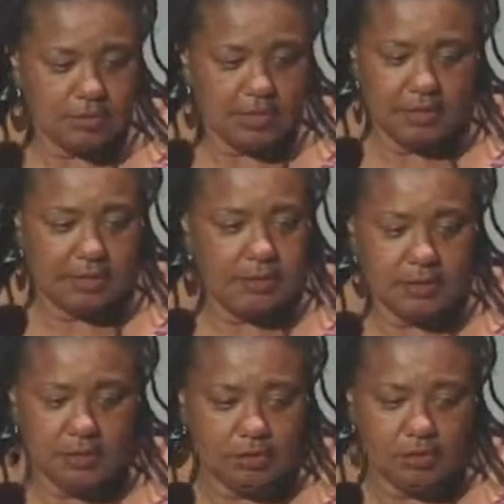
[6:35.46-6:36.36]
They're
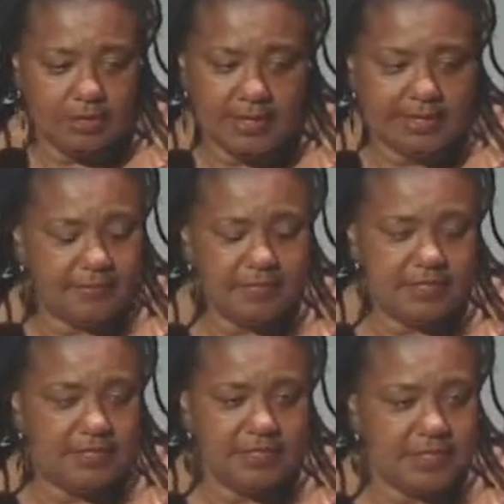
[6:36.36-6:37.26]
giving
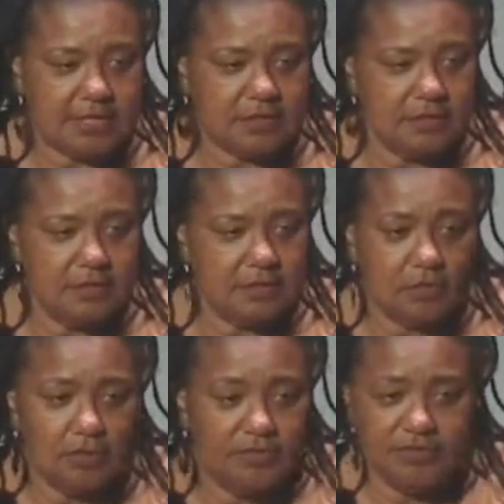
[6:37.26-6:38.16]
C-sections to
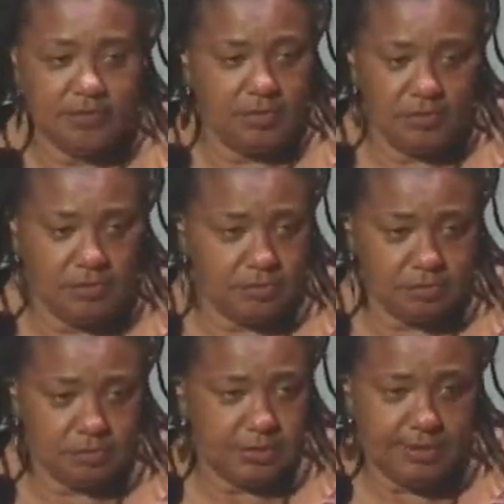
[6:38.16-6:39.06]

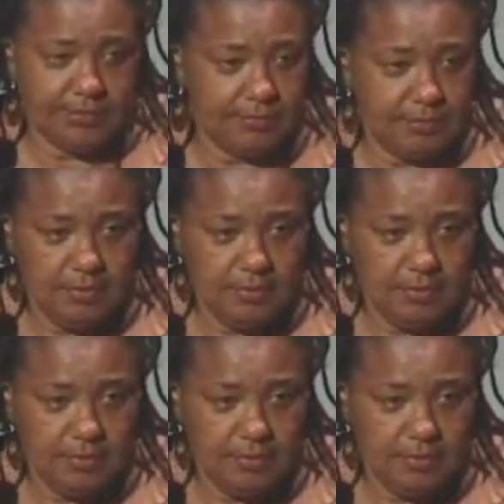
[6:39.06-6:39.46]
15-year-olds now,